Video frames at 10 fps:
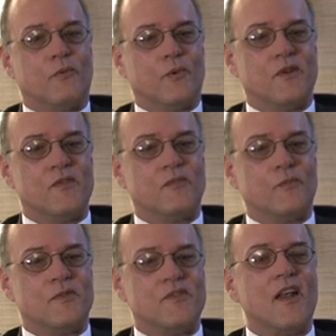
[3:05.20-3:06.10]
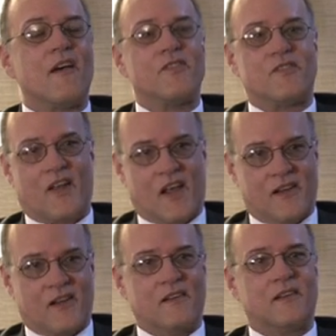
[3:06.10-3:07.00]
was, was
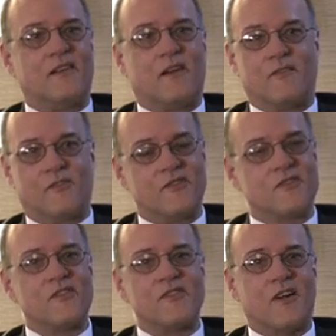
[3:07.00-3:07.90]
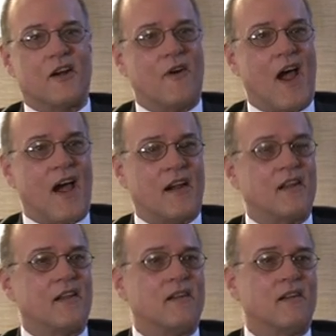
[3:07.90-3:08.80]
devastating. Uh, for instance, in Iraq
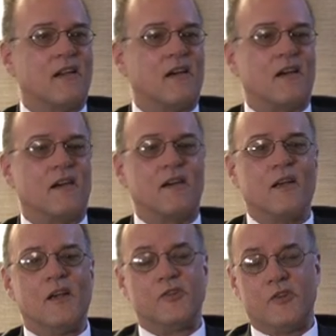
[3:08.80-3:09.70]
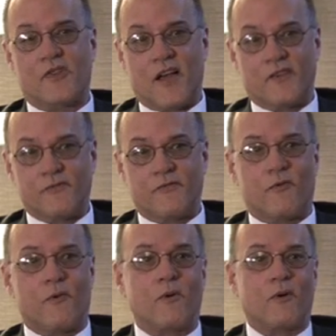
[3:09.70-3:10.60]
in uh,
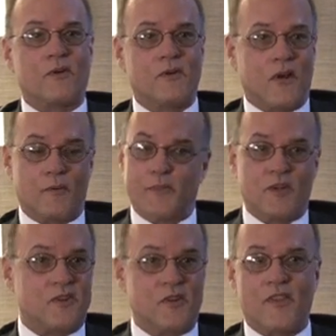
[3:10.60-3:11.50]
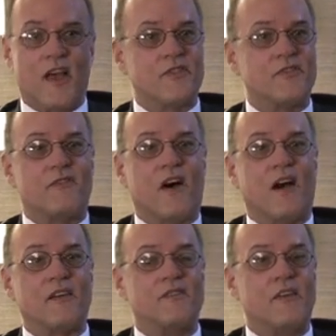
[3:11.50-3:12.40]
2004 up into
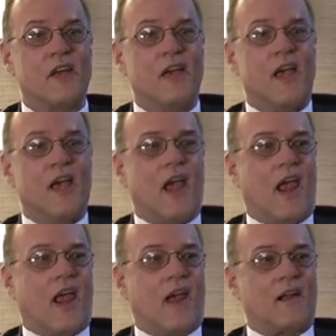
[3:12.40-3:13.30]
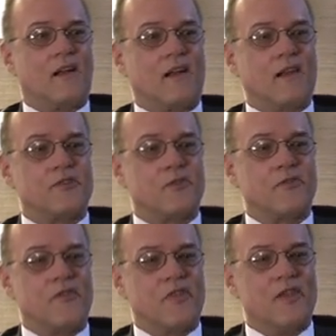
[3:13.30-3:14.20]
2005. And so
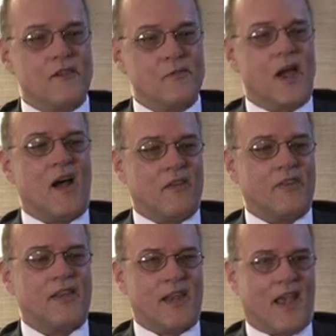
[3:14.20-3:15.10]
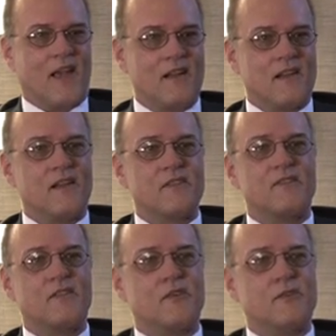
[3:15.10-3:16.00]
if you think about the
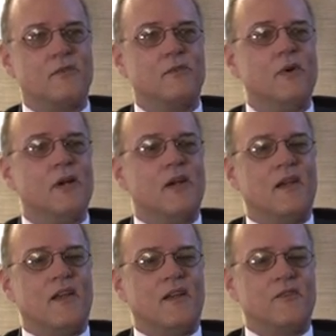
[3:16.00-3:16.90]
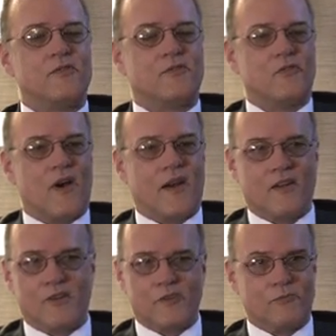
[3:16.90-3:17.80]
analyst who is
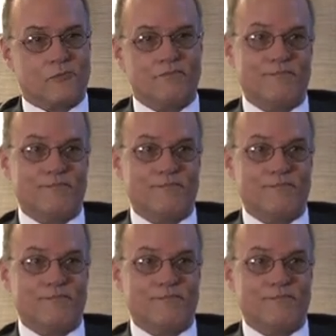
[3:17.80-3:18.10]
trying to